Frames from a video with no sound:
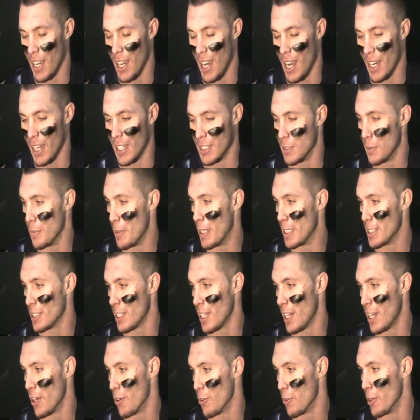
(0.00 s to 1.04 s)
I guess it makes it
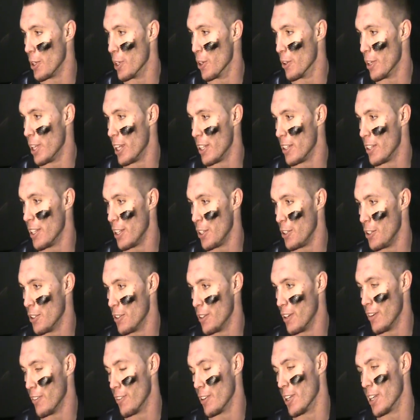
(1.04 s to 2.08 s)
kind of real that
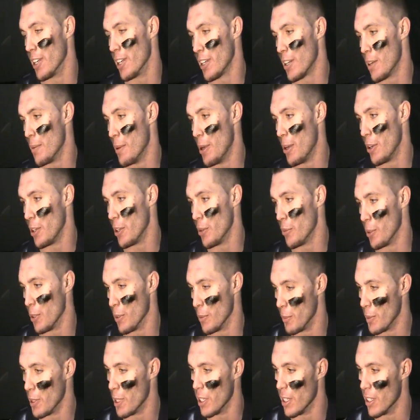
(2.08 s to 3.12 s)
you're never going to come out here with
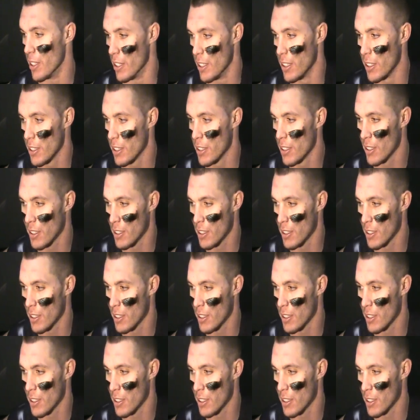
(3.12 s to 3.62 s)
them.